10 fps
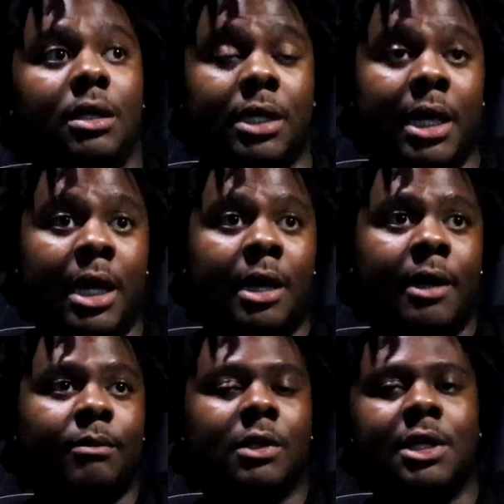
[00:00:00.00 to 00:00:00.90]

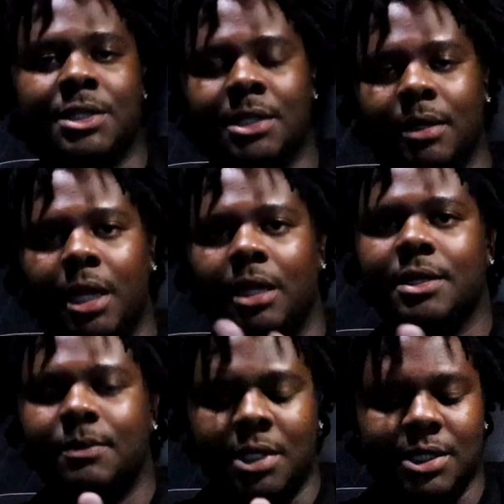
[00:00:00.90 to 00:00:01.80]
Yeah, listen, and
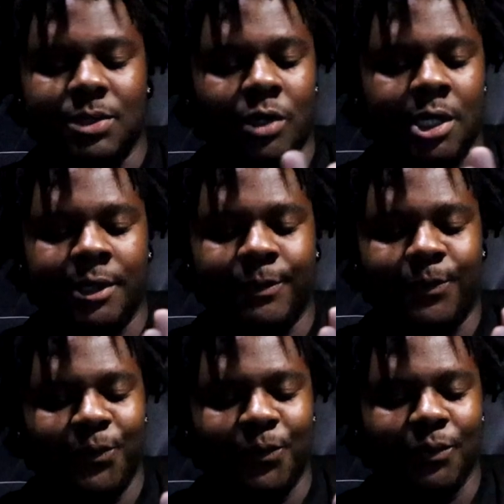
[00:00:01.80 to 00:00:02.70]
it, this one,